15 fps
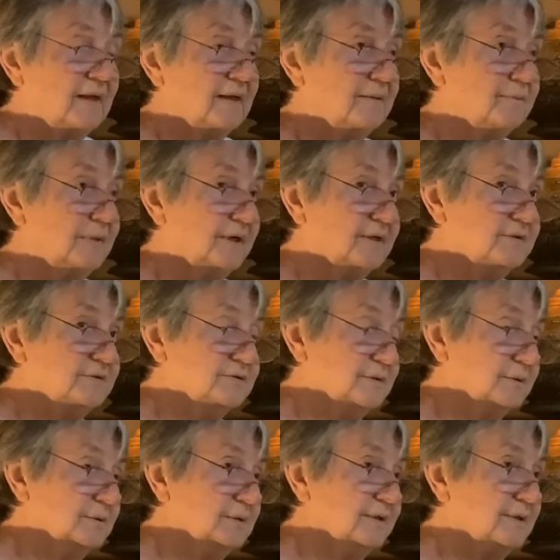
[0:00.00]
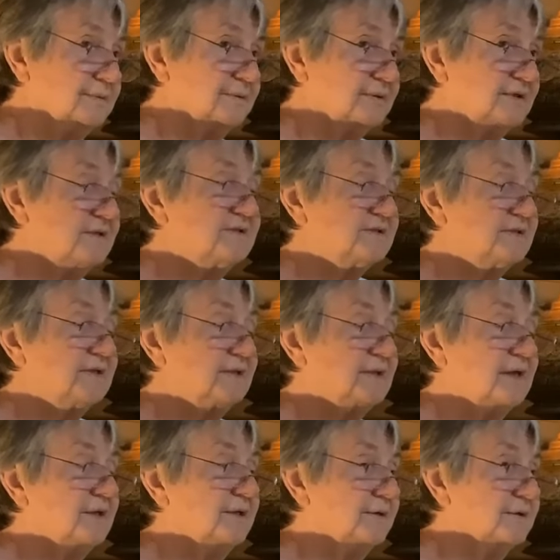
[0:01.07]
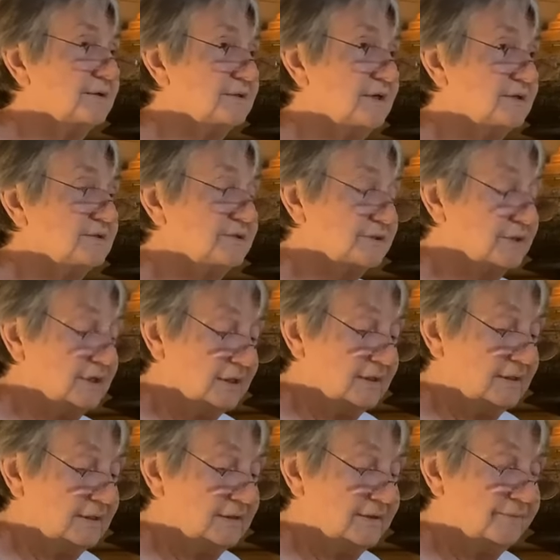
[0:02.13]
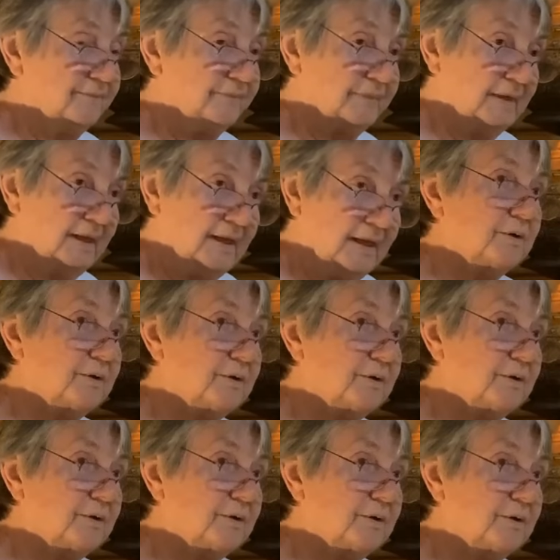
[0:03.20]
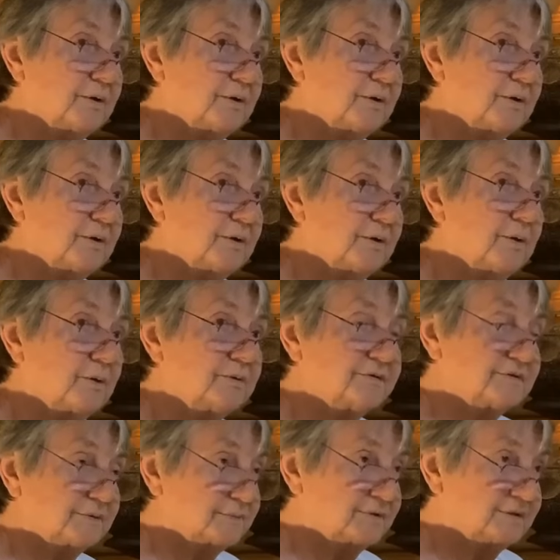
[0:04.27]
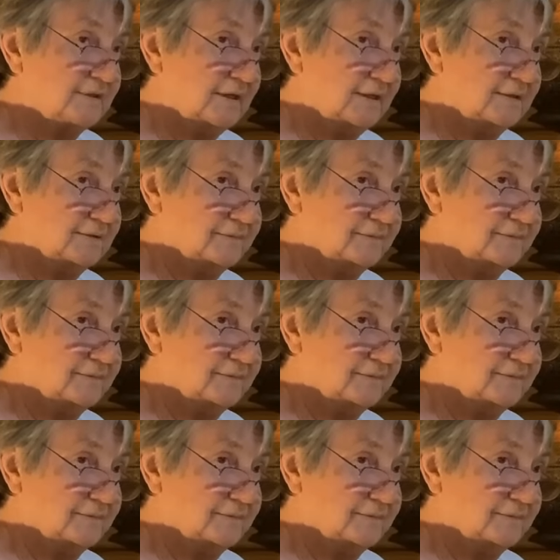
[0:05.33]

by totally releasing that your attention on it and you're feeding the wholesome state.